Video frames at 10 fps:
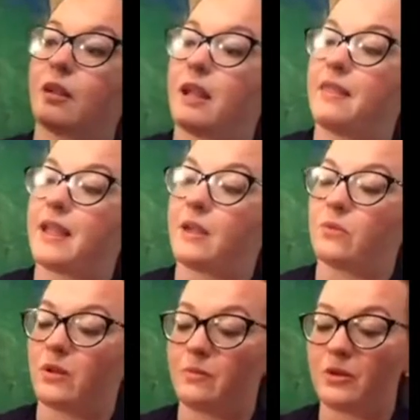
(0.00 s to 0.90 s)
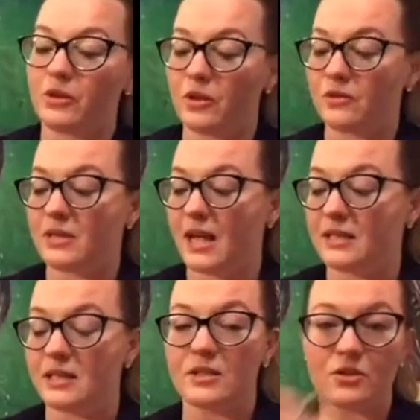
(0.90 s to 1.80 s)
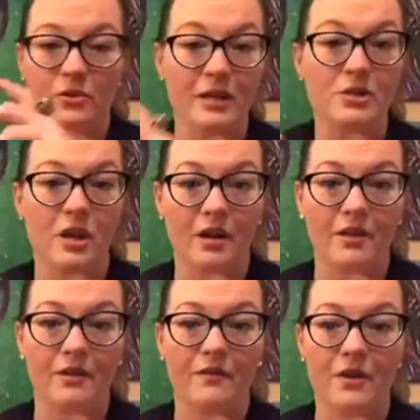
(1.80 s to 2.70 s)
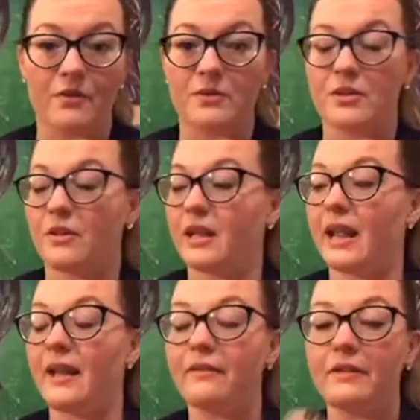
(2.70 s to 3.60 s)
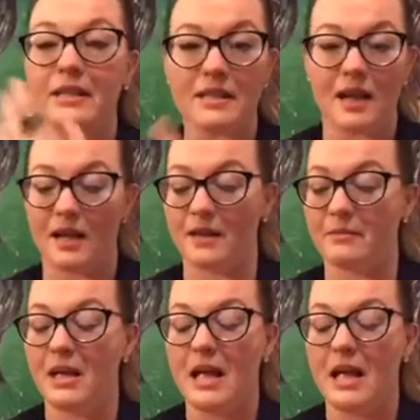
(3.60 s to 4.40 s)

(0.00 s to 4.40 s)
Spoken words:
and they will put those as a screenshot on their phone, so that every time